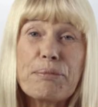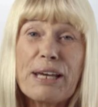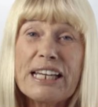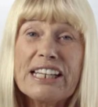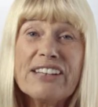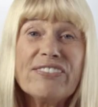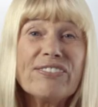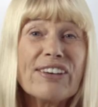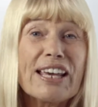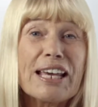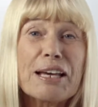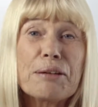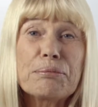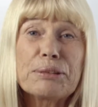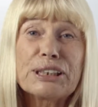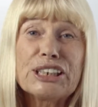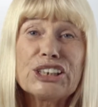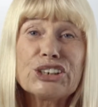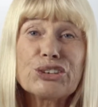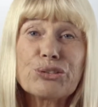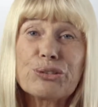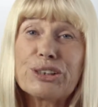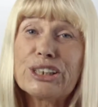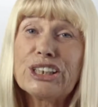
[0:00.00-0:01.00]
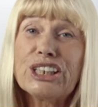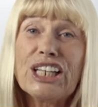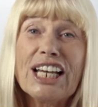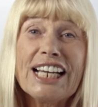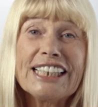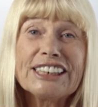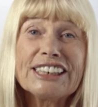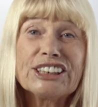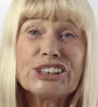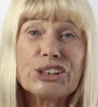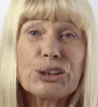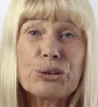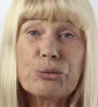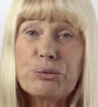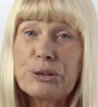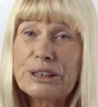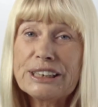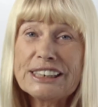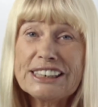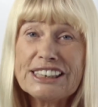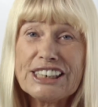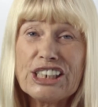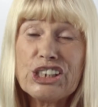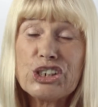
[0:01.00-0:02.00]
many families realize their
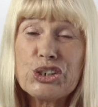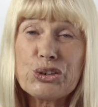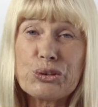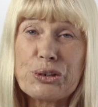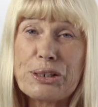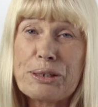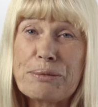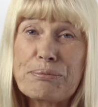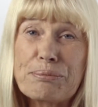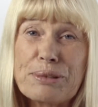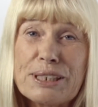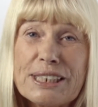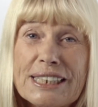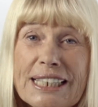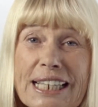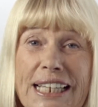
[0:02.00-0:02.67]
real estate dreams.